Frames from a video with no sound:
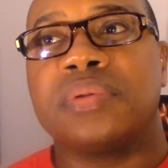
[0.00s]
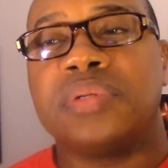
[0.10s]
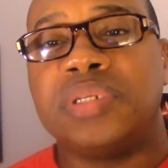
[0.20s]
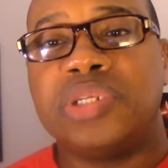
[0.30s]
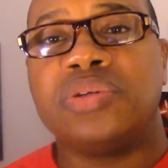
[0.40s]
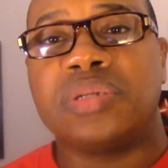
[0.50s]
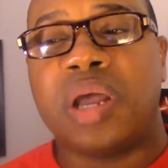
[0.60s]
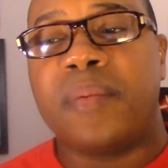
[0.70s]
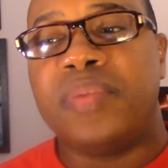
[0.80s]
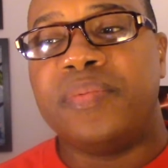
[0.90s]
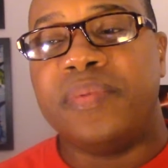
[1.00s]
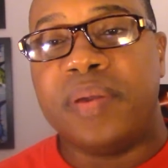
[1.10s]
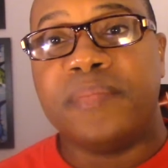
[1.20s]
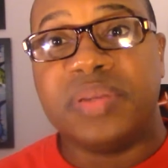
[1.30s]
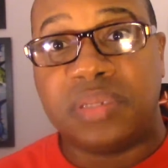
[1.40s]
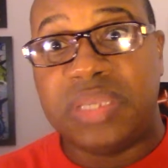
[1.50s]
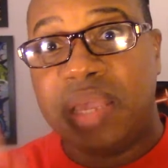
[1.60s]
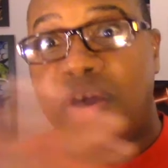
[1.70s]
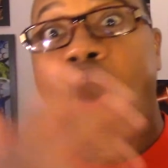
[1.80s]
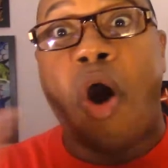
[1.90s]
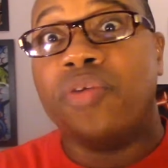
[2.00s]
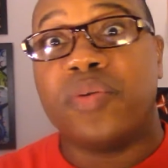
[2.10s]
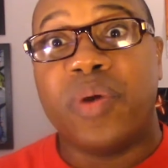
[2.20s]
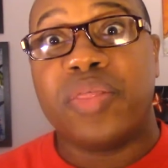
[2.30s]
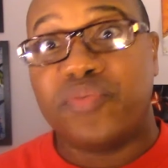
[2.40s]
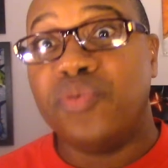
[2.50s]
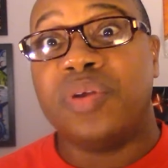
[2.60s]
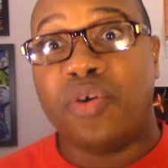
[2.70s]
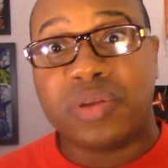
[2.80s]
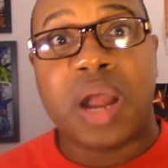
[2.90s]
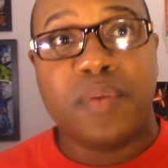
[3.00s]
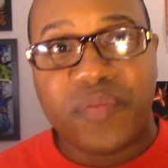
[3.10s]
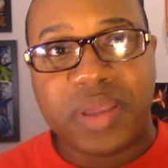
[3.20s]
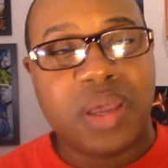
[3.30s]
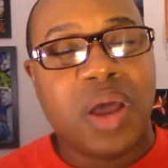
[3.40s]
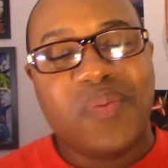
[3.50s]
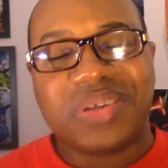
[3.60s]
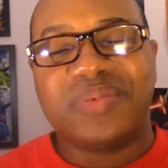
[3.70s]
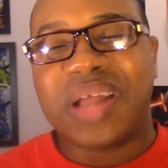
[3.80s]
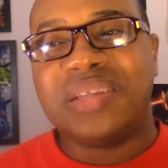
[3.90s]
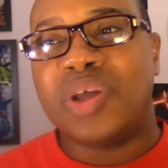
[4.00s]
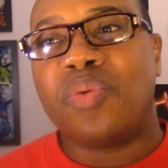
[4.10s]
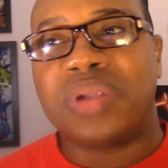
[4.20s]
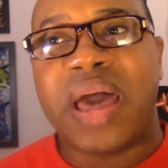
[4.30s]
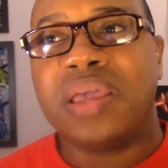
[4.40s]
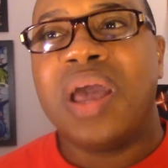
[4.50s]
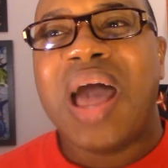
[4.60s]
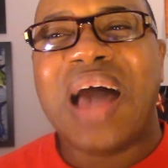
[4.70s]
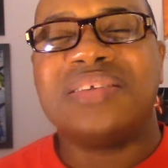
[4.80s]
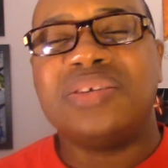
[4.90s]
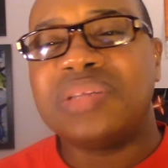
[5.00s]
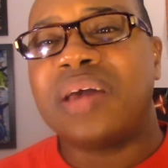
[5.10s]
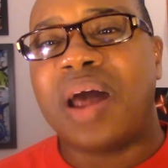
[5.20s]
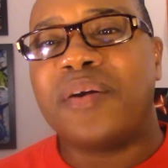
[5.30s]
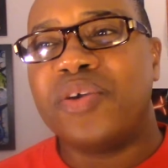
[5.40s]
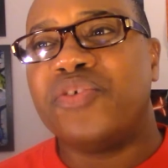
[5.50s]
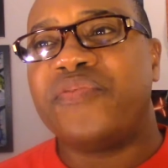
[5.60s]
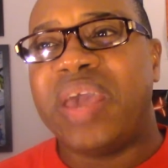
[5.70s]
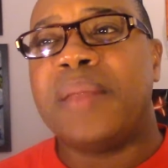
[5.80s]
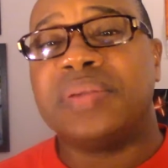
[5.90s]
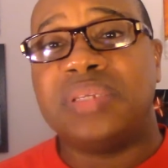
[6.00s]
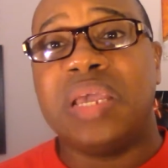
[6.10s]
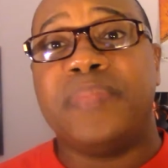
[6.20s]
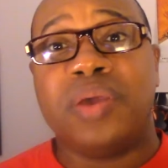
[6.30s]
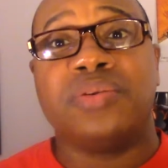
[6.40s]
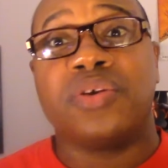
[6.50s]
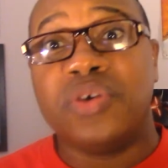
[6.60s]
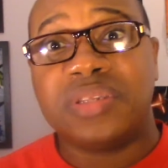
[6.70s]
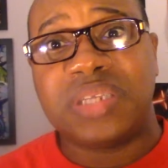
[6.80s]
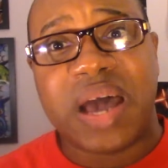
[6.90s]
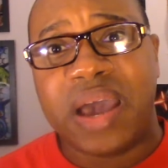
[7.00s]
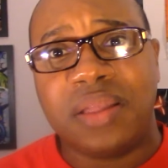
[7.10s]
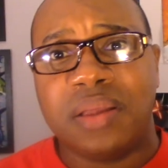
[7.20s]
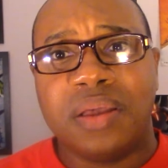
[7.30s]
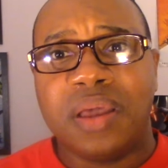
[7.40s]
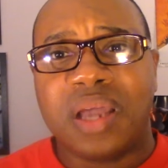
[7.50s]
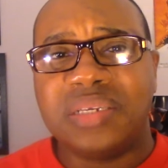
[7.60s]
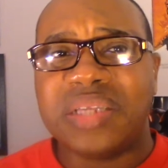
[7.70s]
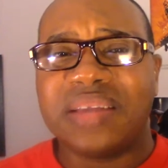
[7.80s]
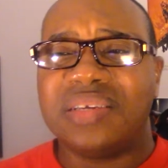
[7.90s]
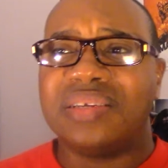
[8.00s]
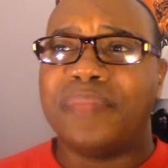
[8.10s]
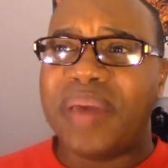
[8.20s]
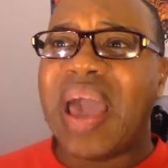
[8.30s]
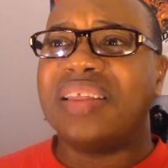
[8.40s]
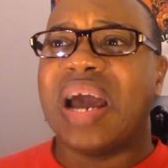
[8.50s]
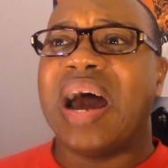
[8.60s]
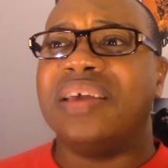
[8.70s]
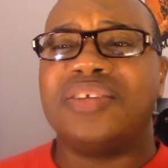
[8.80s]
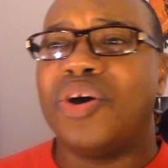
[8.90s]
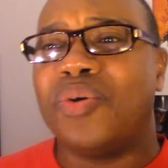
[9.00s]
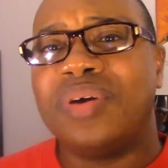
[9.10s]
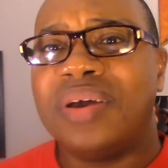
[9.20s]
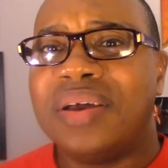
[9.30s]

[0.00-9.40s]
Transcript: She's still not going to be Mystique all the way through the whole entire movie, which I don't like. I'm still not a huge fan of Mystique being on the good side because she's actually is a bad guy. So...